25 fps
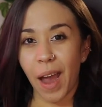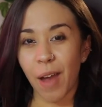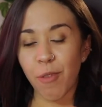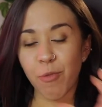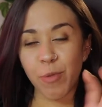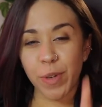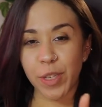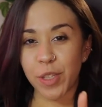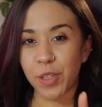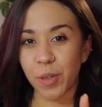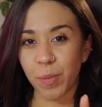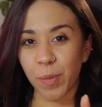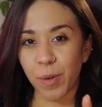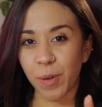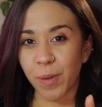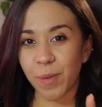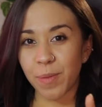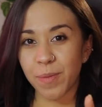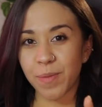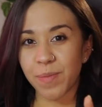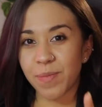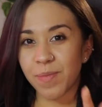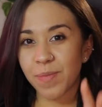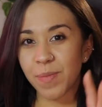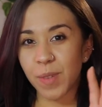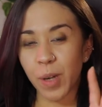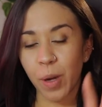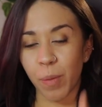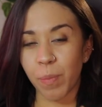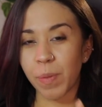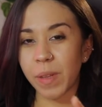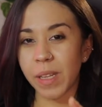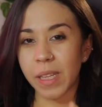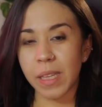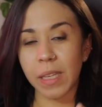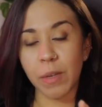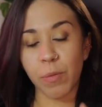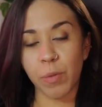reachable,
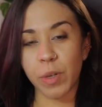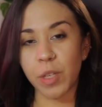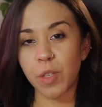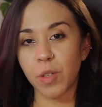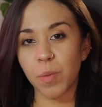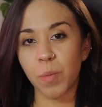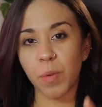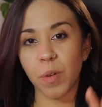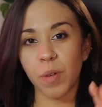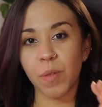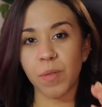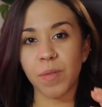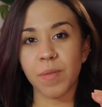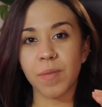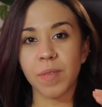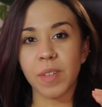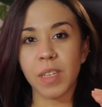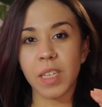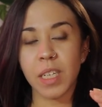completely reachable,